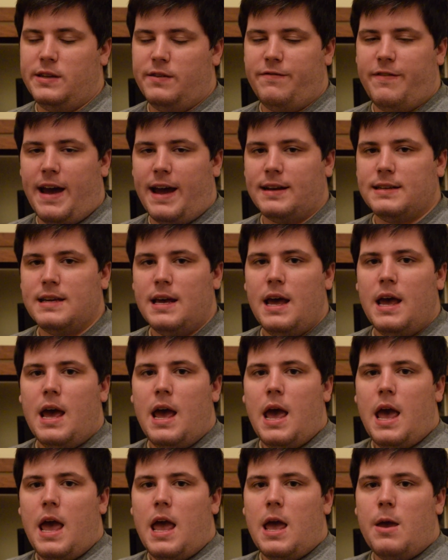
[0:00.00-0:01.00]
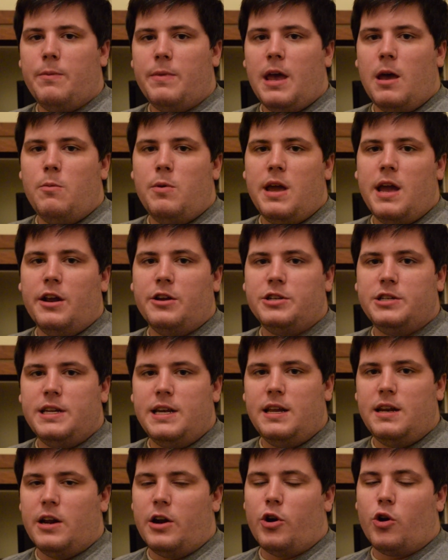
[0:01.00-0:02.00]
In fact,
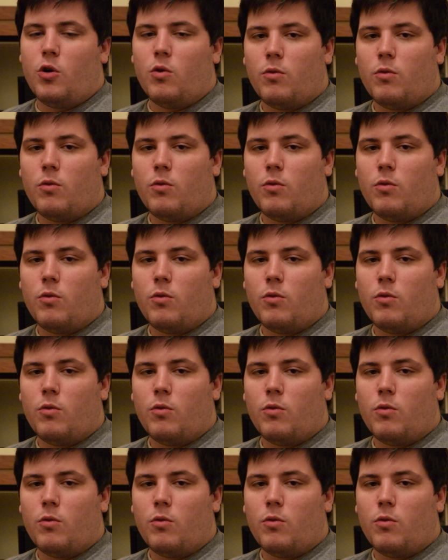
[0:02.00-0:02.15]
MKBHD did a